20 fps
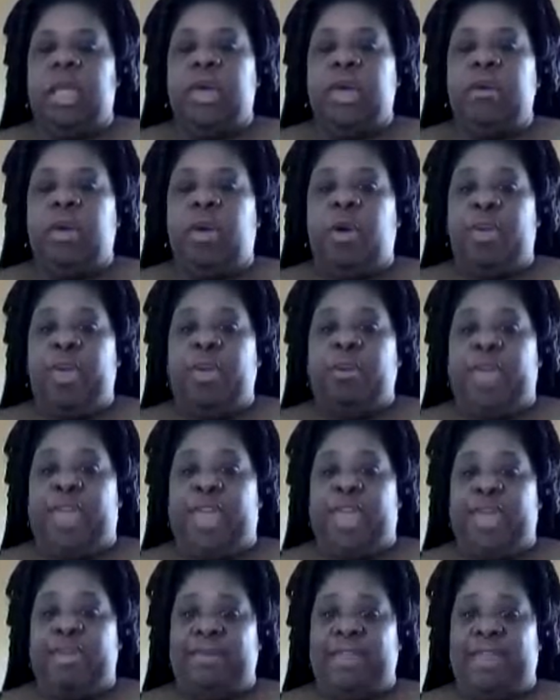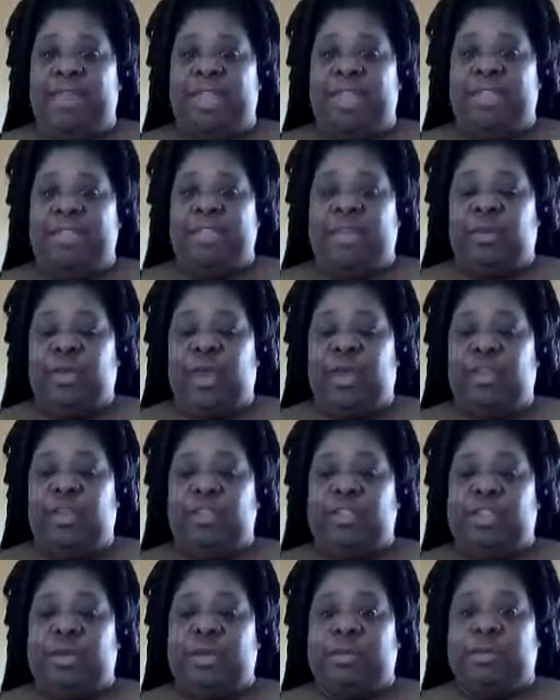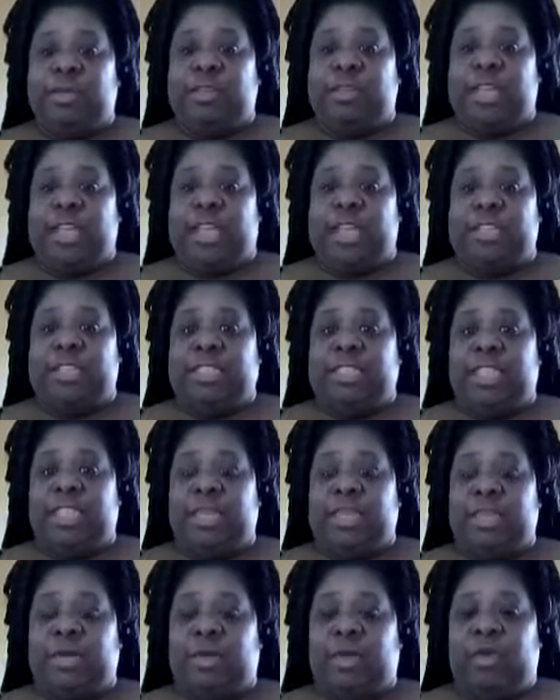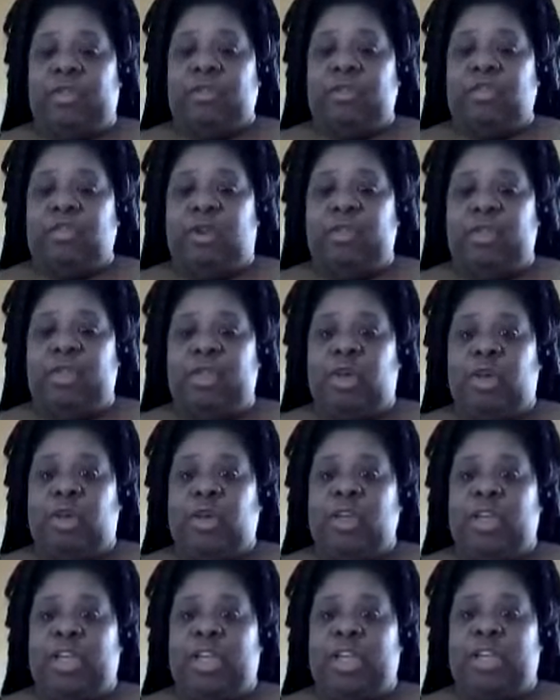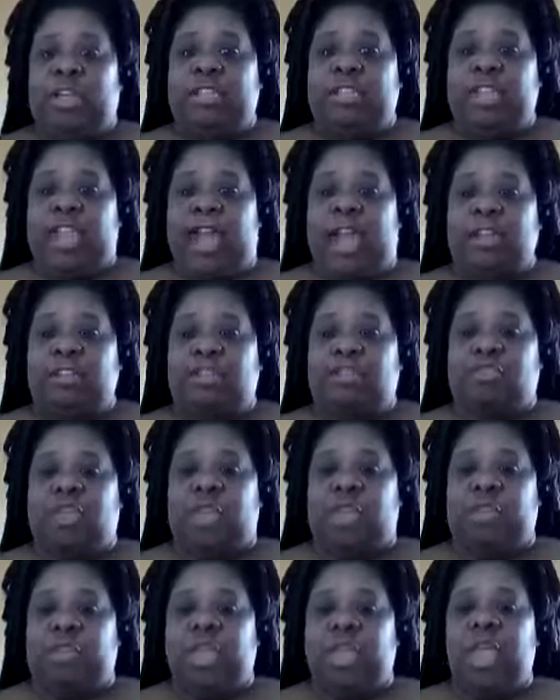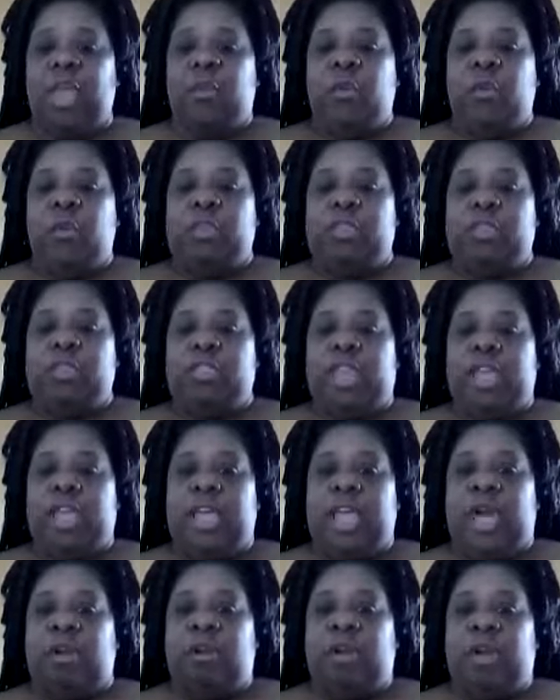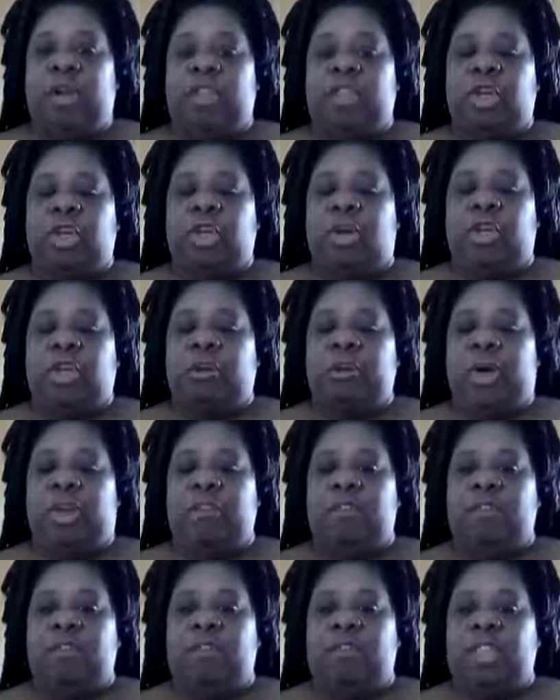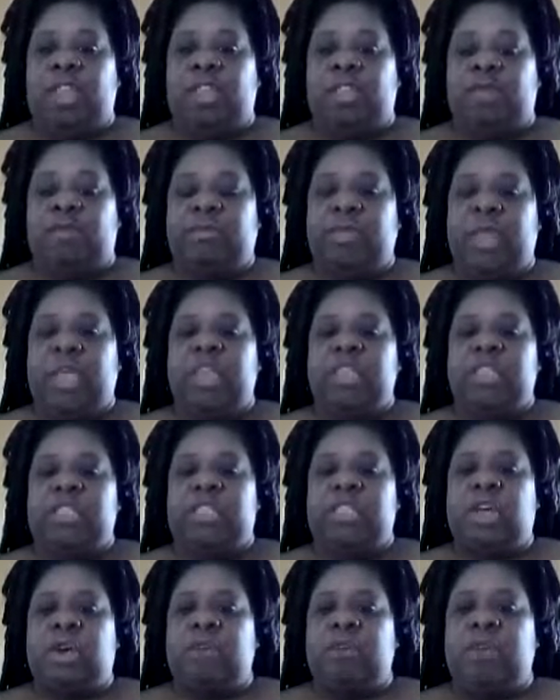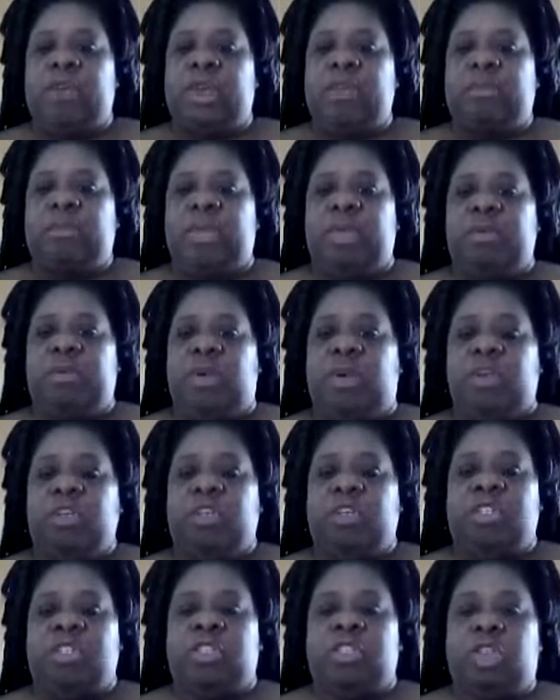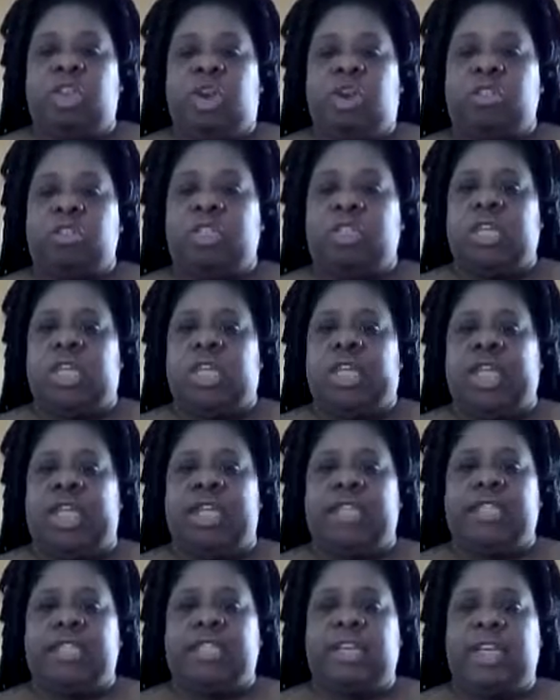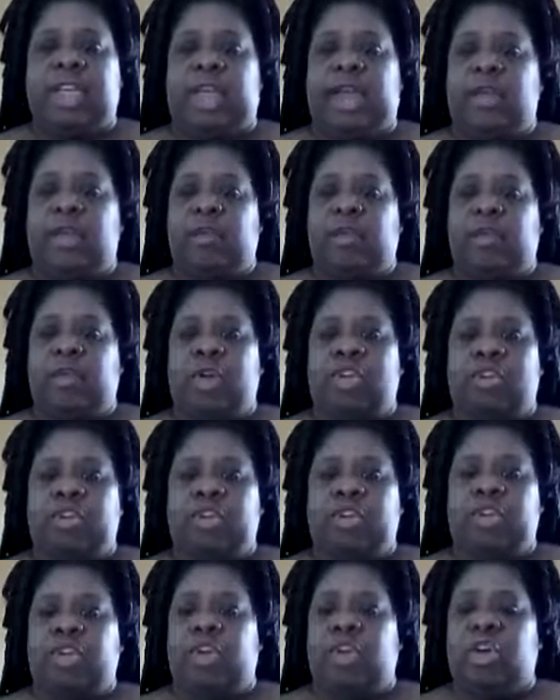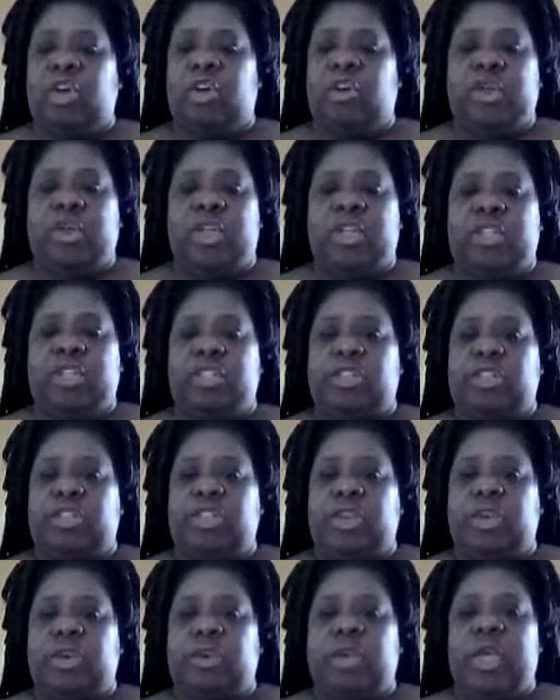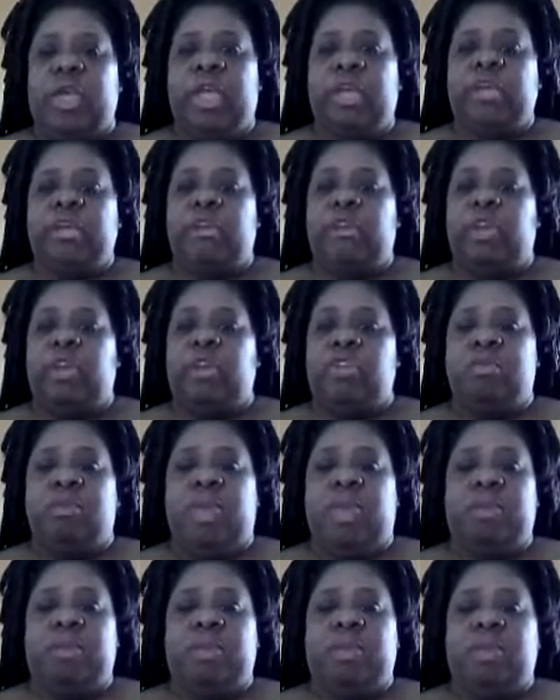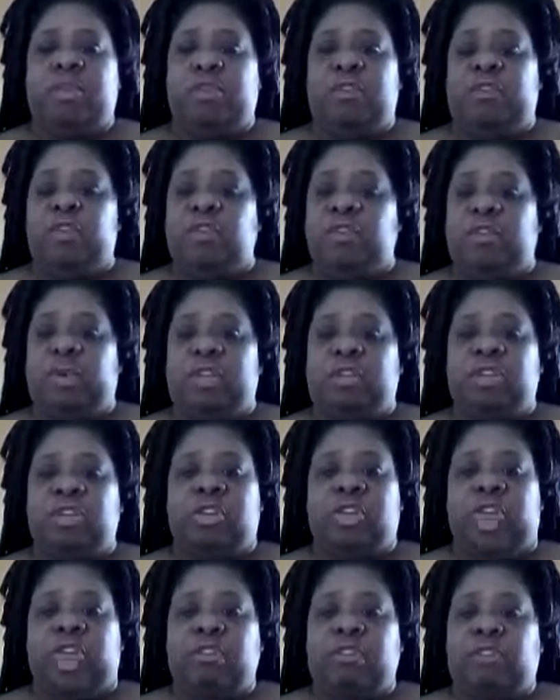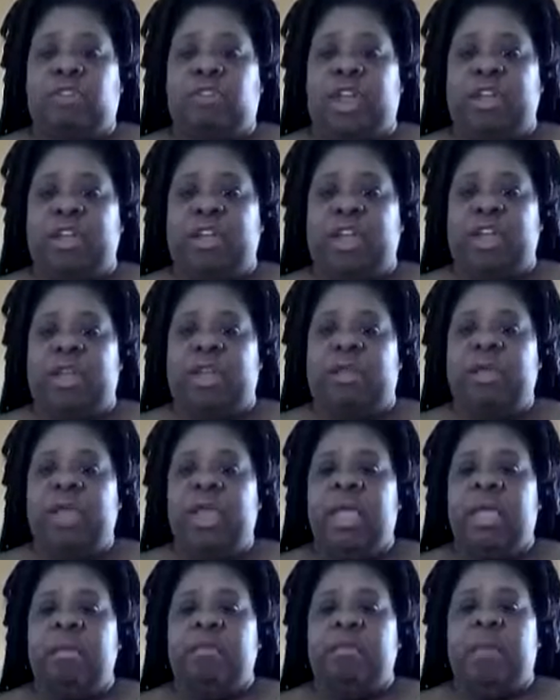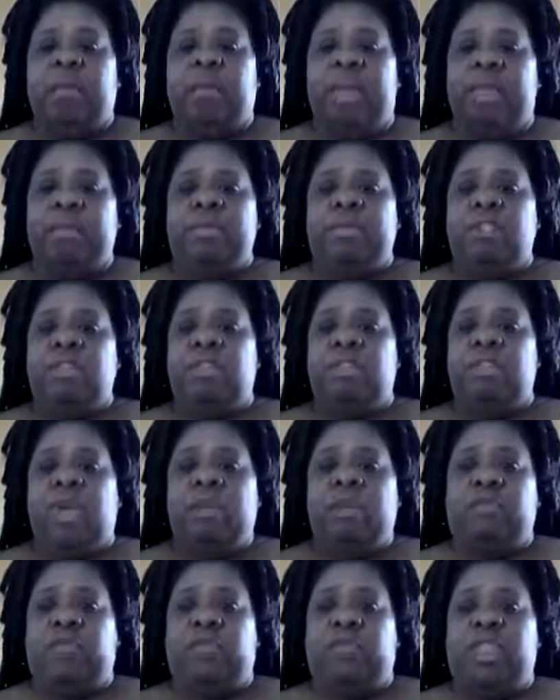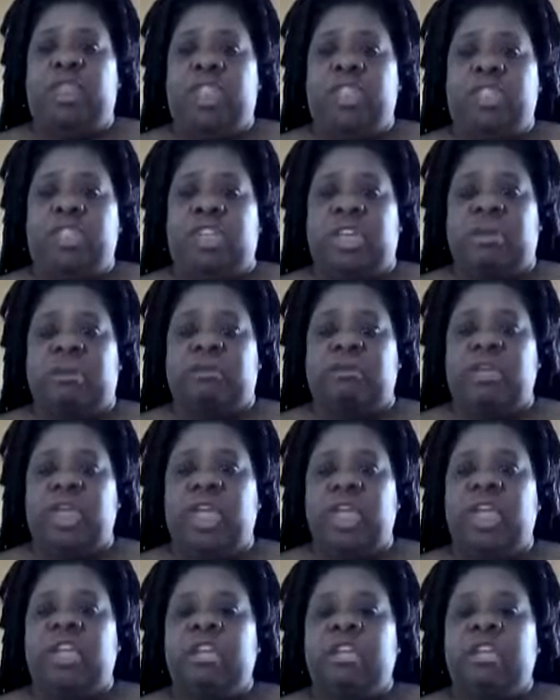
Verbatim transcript: Good morning, babies, and welcome to Simply Stacey, where the joy of the Lord is our strength. Well, today I want to talk about vision. So many people are just lost today, asking God where did she go, what did she do. You know, you may be confused about your life right now, but babies, do you have a vision?